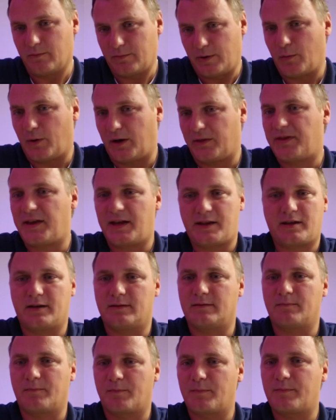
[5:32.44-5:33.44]
we want that
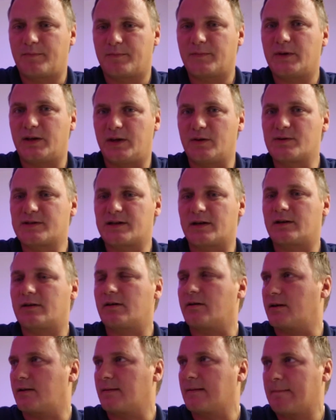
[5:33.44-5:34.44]
the
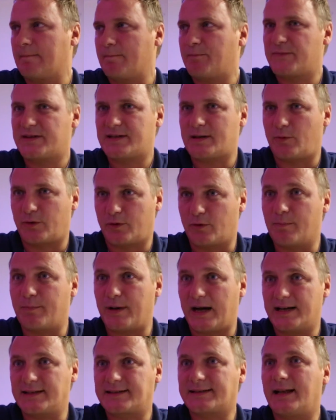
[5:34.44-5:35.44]
user or someone who
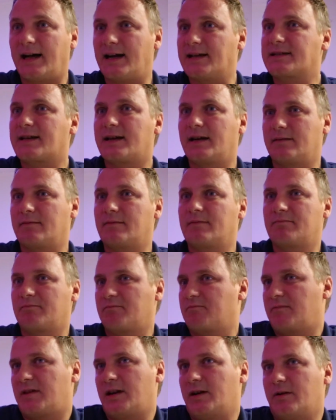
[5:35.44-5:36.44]
buys Glass can,
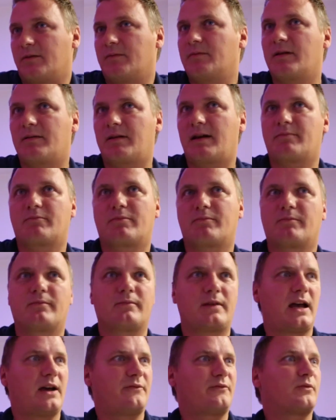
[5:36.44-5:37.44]
you know,
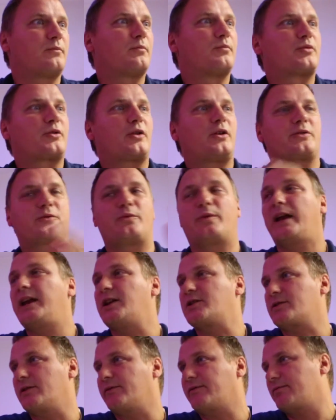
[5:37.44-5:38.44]
have a broad
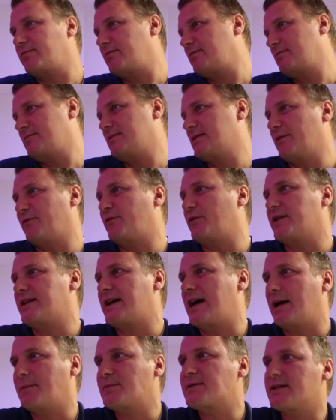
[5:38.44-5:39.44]
range of
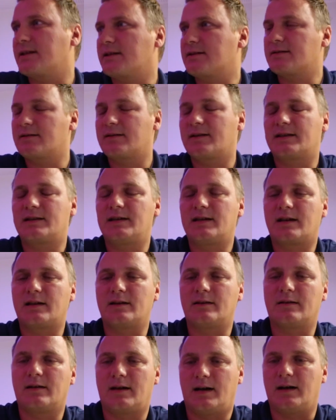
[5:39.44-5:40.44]
different apps that he
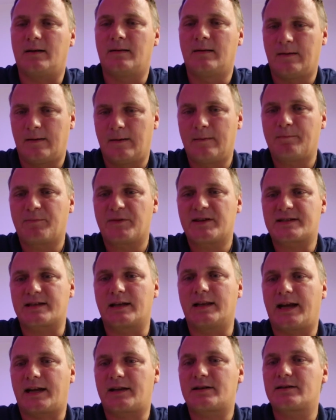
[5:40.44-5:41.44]
can
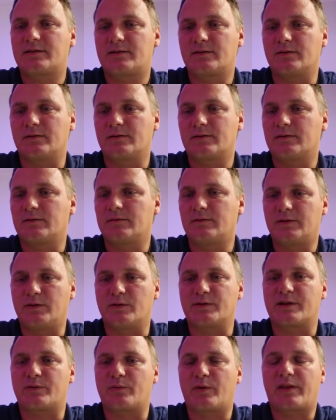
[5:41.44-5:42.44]
select to
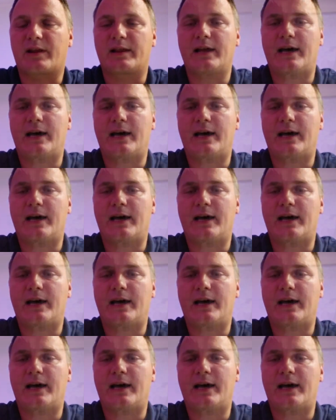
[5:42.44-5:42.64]
use it with